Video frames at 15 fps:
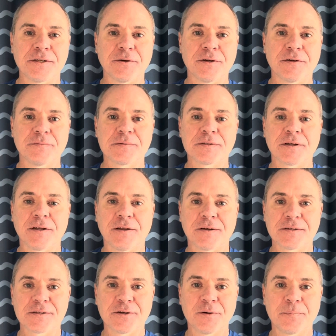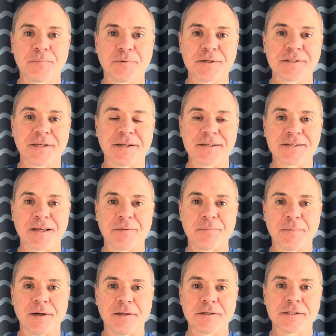here from Subtle Art Soap. Appreciate you stopping
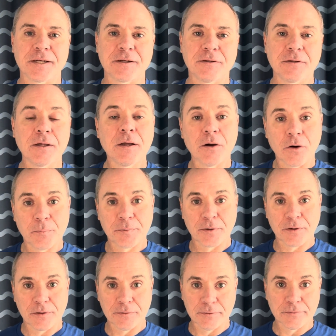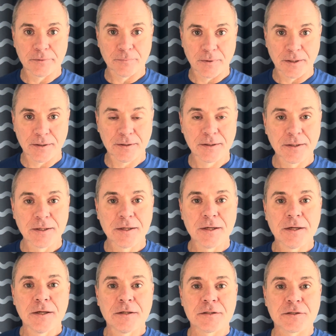by the channel. Hope you're all doing well.
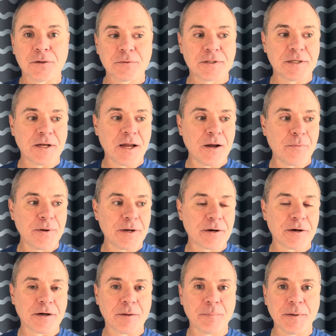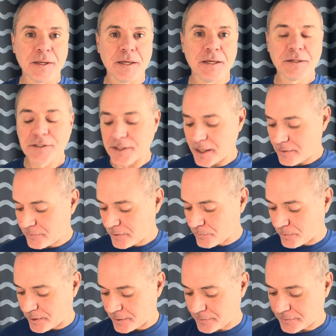So today we are going to be shaving
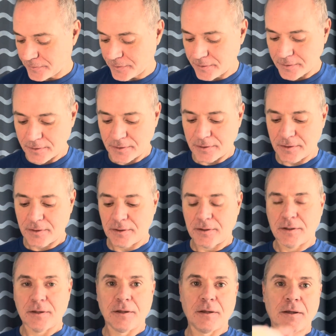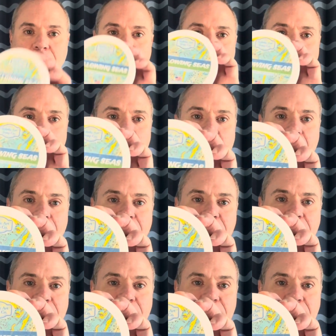with Following
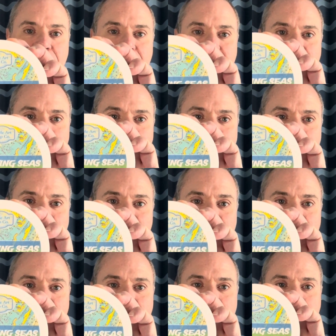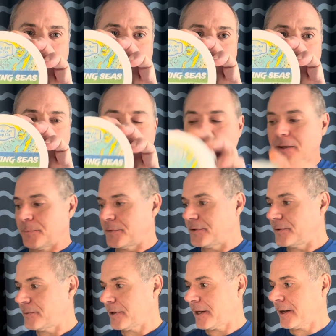Seas, and we
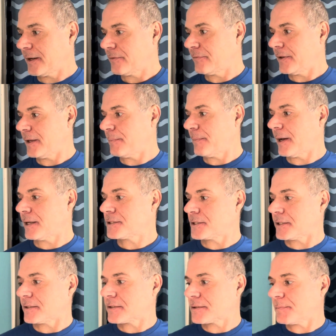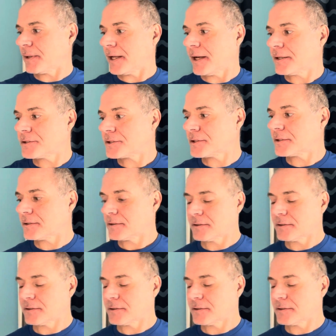do have a matching splash.